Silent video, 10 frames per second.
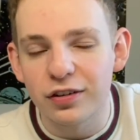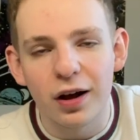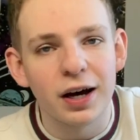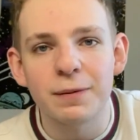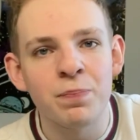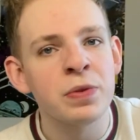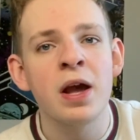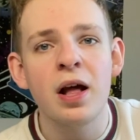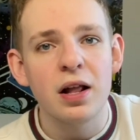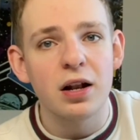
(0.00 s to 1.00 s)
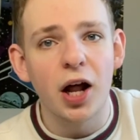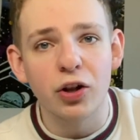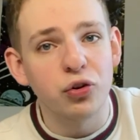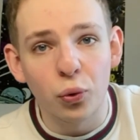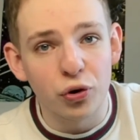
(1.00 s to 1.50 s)
I
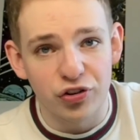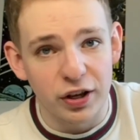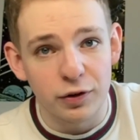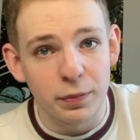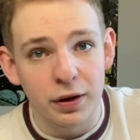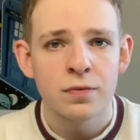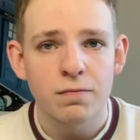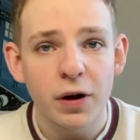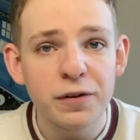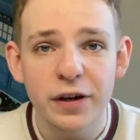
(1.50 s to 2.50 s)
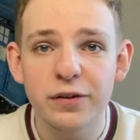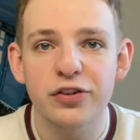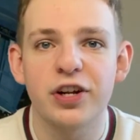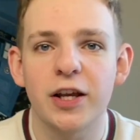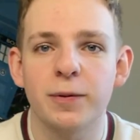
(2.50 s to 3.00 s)
adore Shakespeare. My favourite
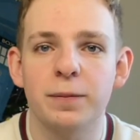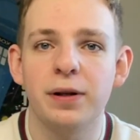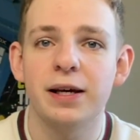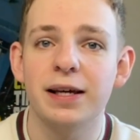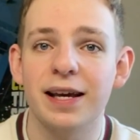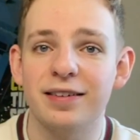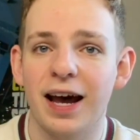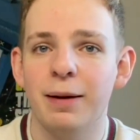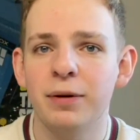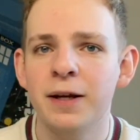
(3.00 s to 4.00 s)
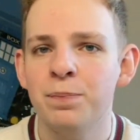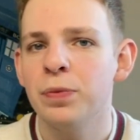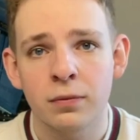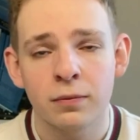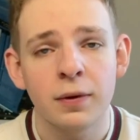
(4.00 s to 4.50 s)
Shakespeare play is Hamlet.
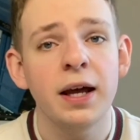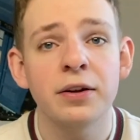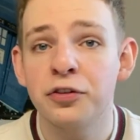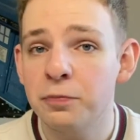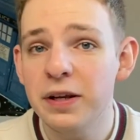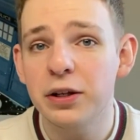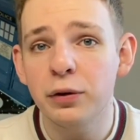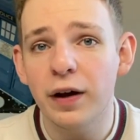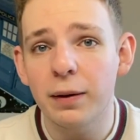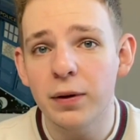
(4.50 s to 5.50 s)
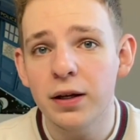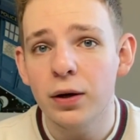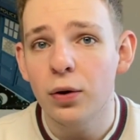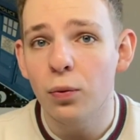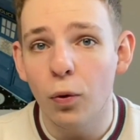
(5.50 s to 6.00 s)
And speaking of Hamlet,
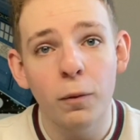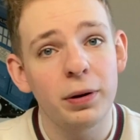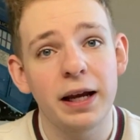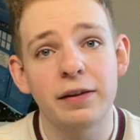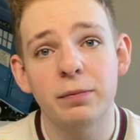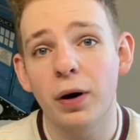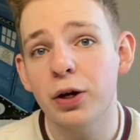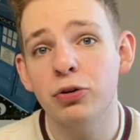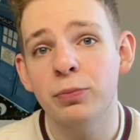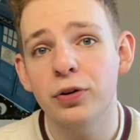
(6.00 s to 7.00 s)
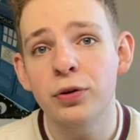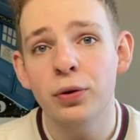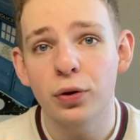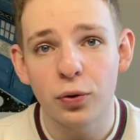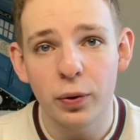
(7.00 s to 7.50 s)
what play did my group do?
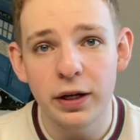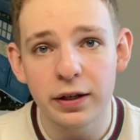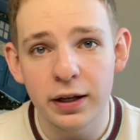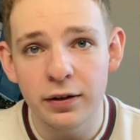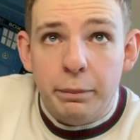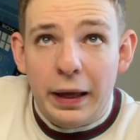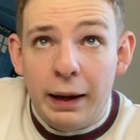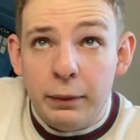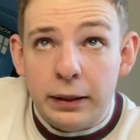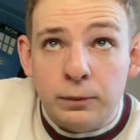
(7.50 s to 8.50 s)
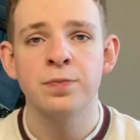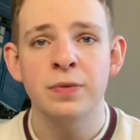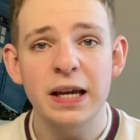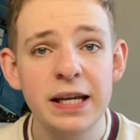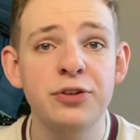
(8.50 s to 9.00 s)
We did Hamlet.
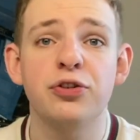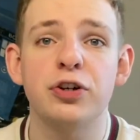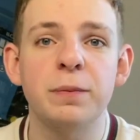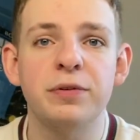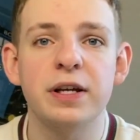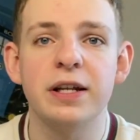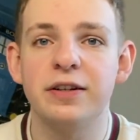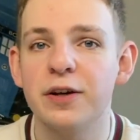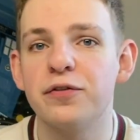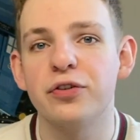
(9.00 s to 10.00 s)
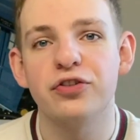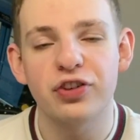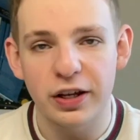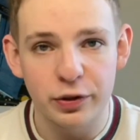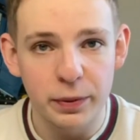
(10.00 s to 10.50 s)
Each group did a different
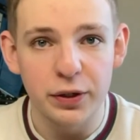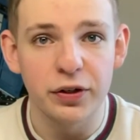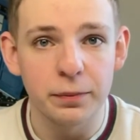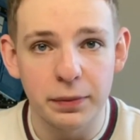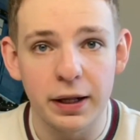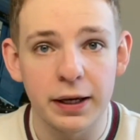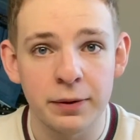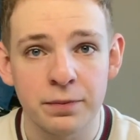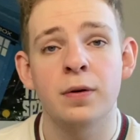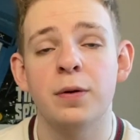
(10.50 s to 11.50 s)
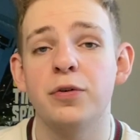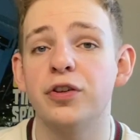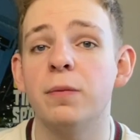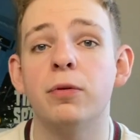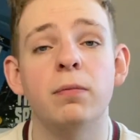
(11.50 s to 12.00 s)
Shakespearean play. For
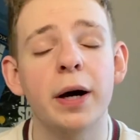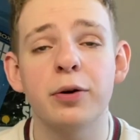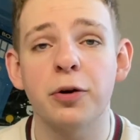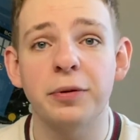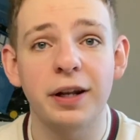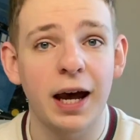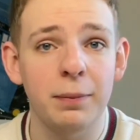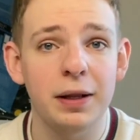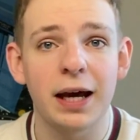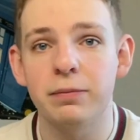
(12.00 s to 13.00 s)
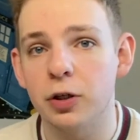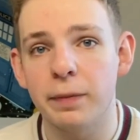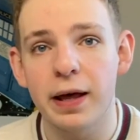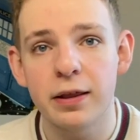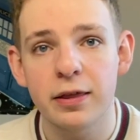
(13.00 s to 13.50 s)
example, my group did Hamlet and
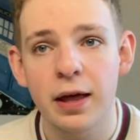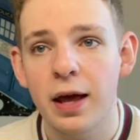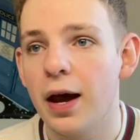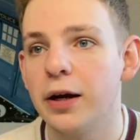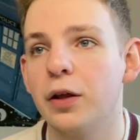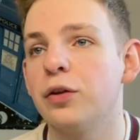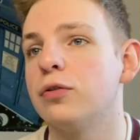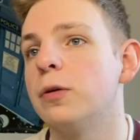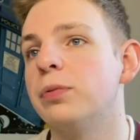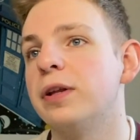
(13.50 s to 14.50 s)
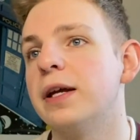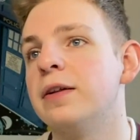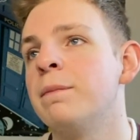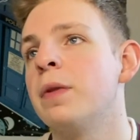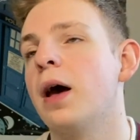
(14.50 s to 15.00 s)
Macbeth, another group did
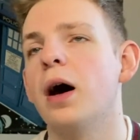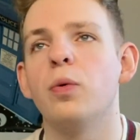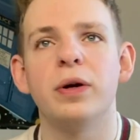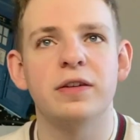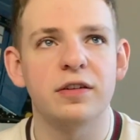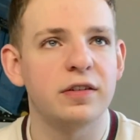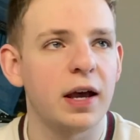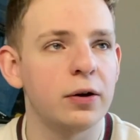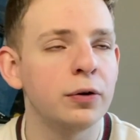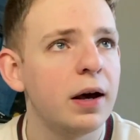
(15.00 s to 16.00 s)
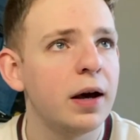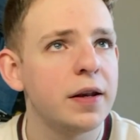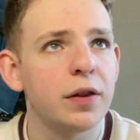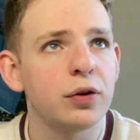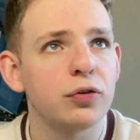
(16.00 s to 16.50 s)
A Winter's Tale,
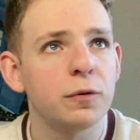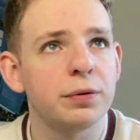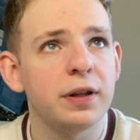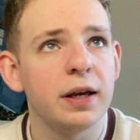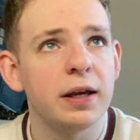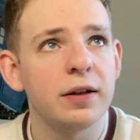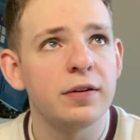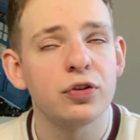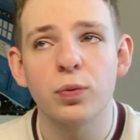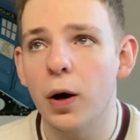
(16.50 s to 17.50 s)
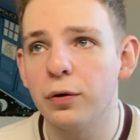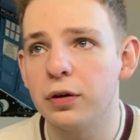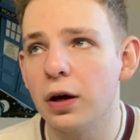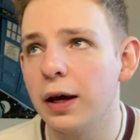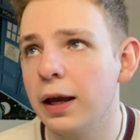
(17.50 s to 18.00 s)
another group did Twelfth
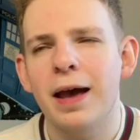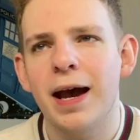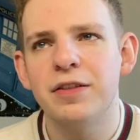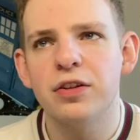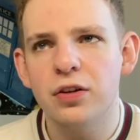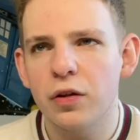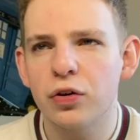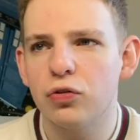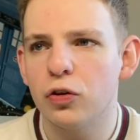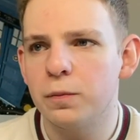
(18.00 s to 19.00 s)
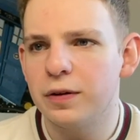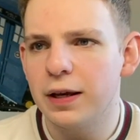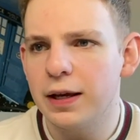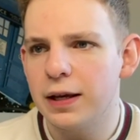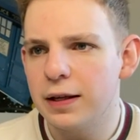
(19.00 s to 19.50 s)
Night, and another group
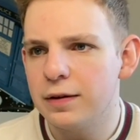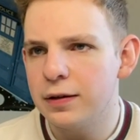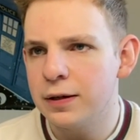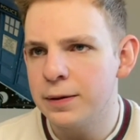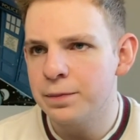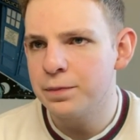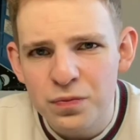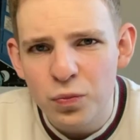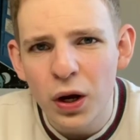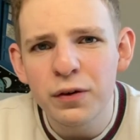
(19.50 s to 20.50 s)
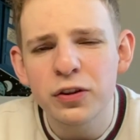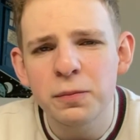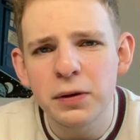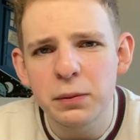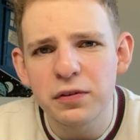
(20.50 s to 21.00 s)
did whatever the
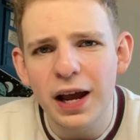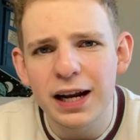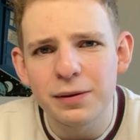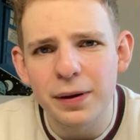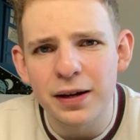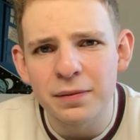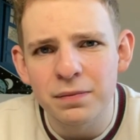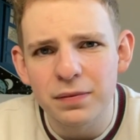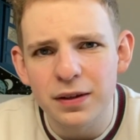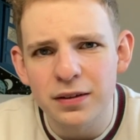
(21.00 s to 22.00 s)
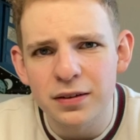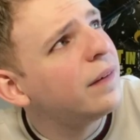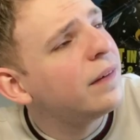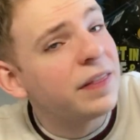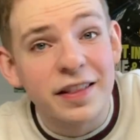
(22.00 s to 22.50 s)
play with Caliban is.
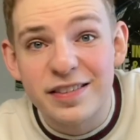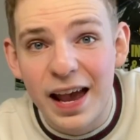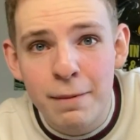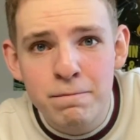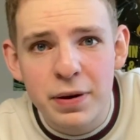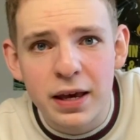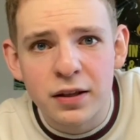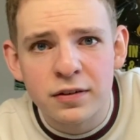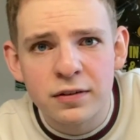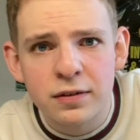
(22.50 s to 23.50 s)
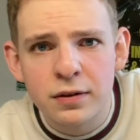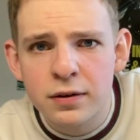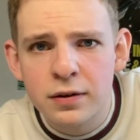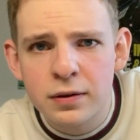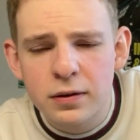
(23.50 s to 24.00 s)
The Tempest.
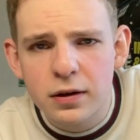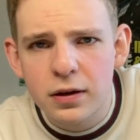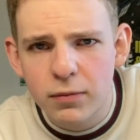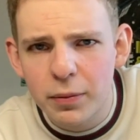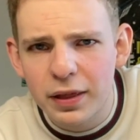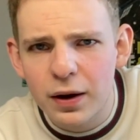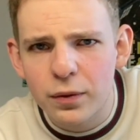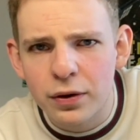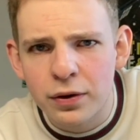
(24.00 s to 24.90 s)
It might be that one.